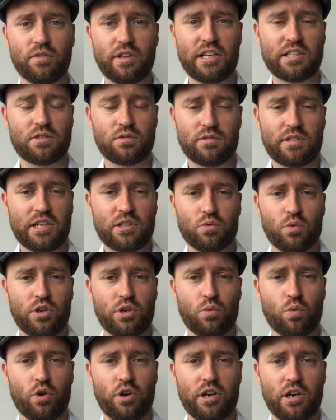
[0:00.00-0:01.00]
That's what
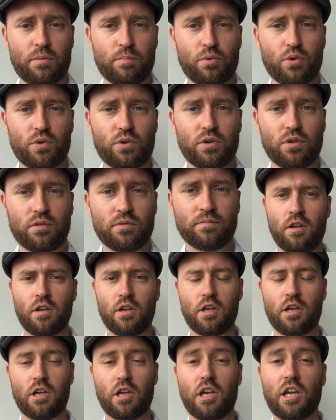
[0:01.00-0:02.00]
you want in a book.
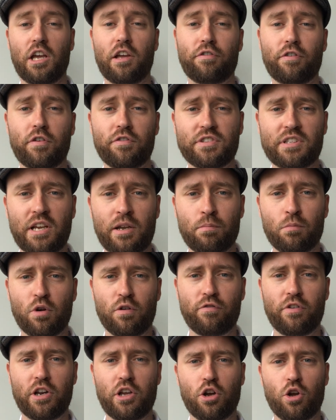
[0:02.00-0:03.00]
If you've seen my
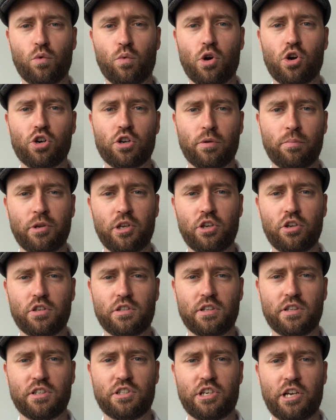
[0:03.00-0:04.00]
video welcoming you
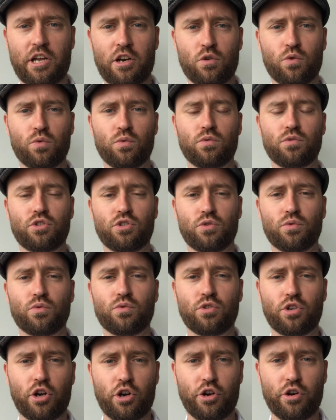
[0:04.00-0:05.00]
to the channel, you'll
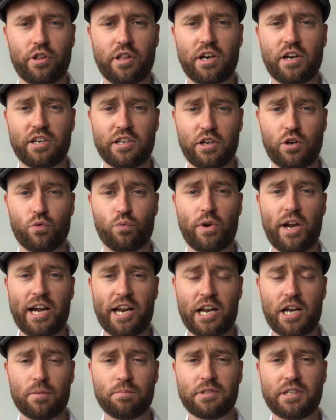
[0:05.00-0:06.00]
know that I did a
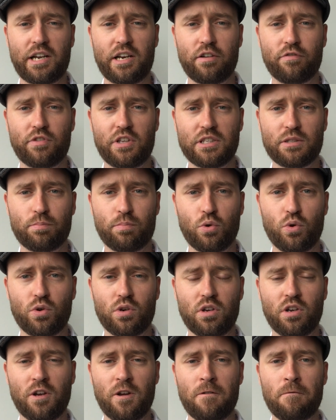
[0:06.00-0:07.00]
reading update of this
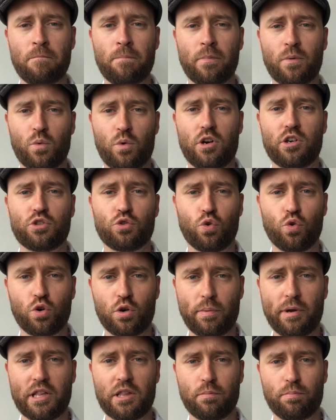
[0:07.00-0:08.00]
book where I talk
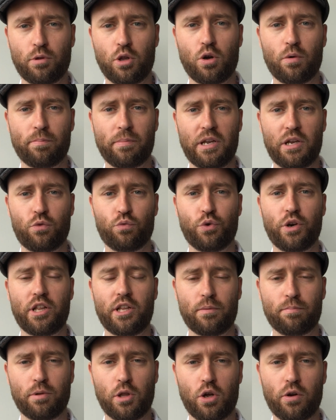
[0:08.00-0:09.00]
about the plot being
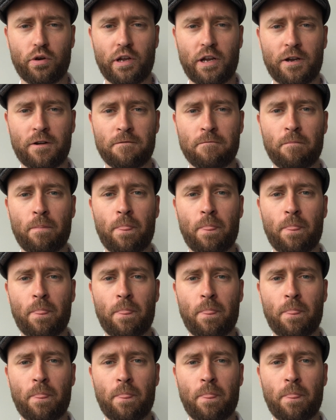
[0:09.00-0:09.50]
really plotting.